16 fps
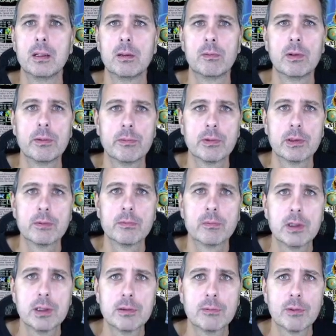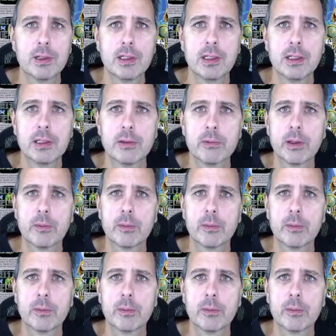Run, run, run, run, run